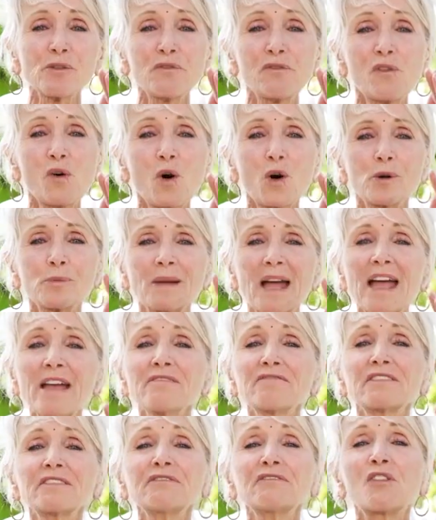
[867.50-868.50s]
form,
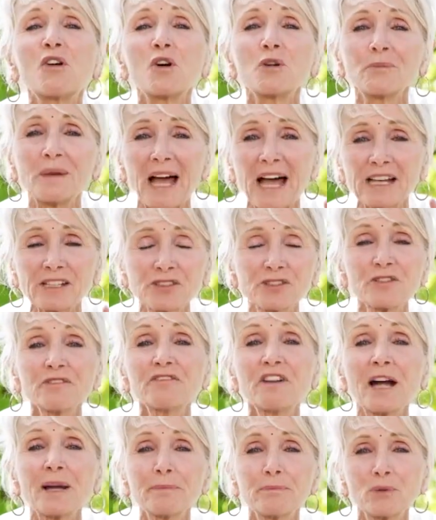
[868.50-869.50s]
every form has a
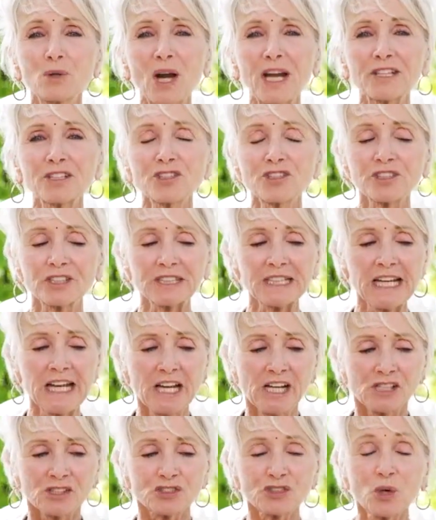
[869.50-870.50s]
vibration.
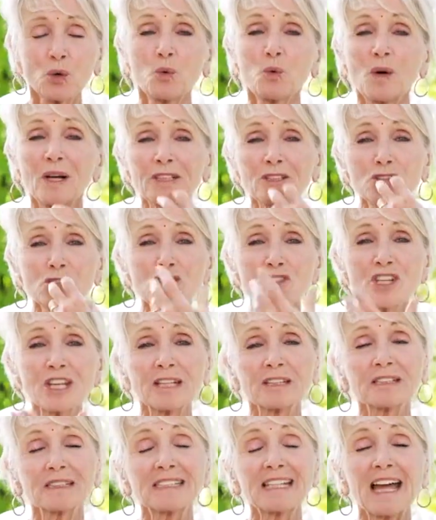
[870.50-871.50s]
So when you
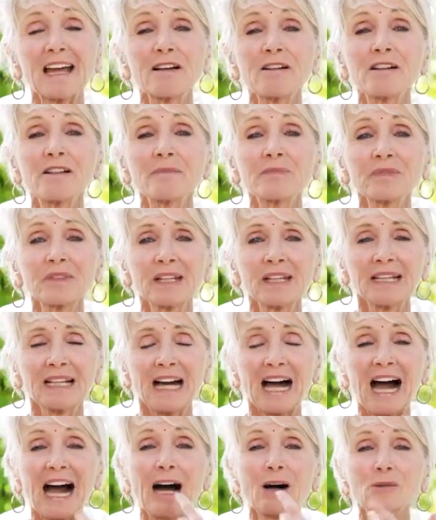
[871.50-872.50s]
chant them
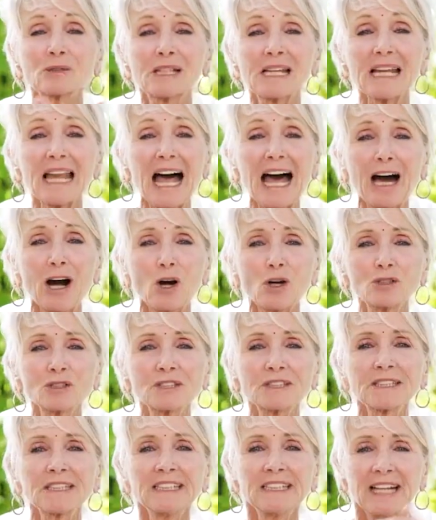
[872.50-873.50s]
out
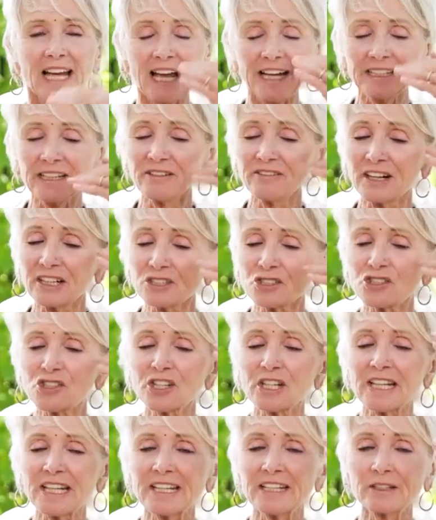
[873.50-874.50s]
loud, and
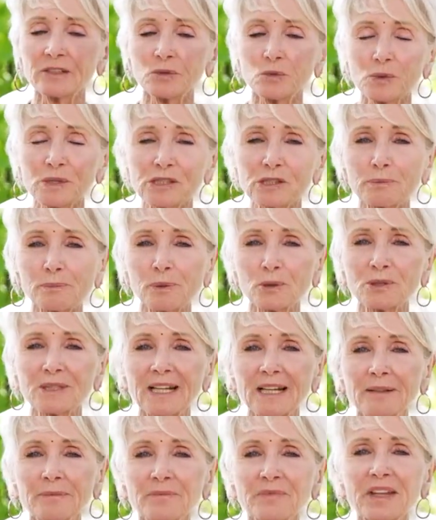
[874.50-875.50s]
eventually whisper
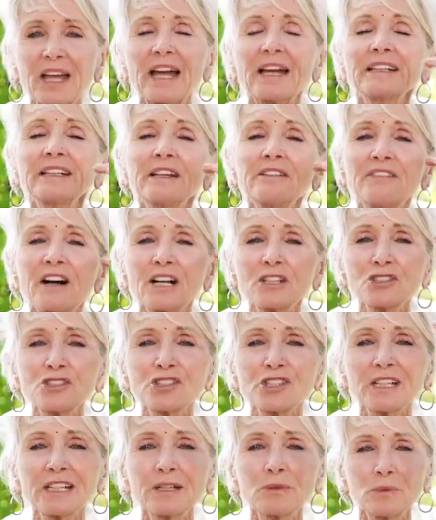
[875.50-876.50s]
them, and
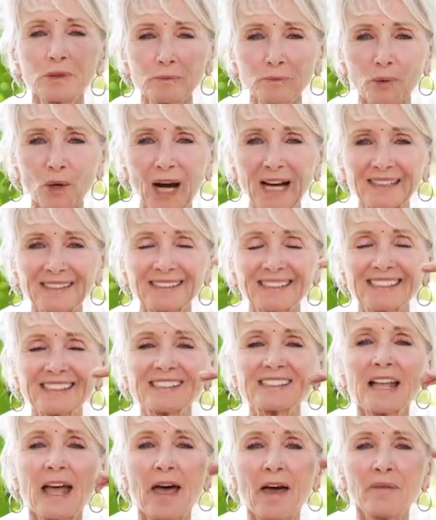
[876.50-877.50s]
eventually with
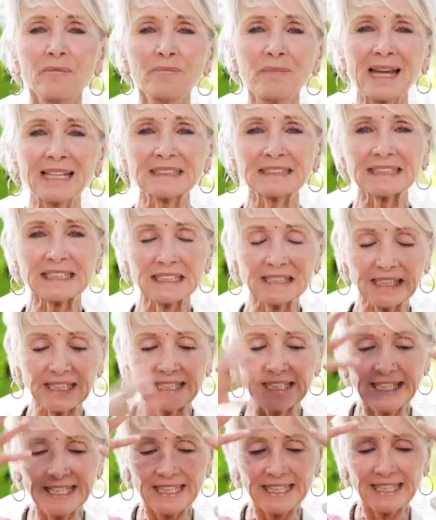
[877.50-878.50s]
practice
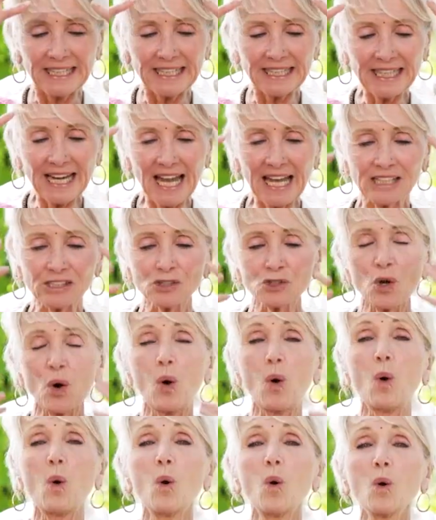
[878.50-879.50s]
mentally, it has a
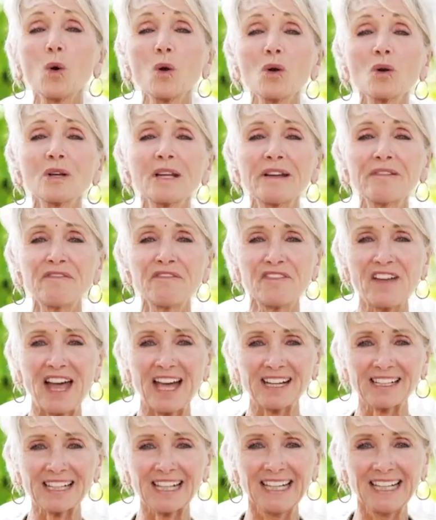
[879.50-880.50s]
whole effect.